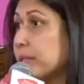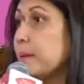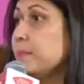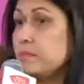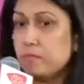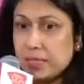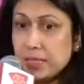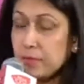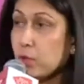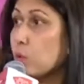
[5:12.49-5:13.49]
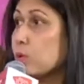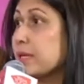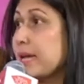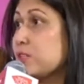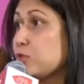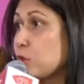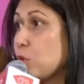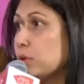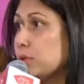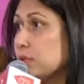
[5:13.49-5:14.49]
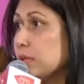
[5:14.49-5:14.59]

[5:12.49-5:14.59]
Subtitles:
them. We'll give you loan against your gold.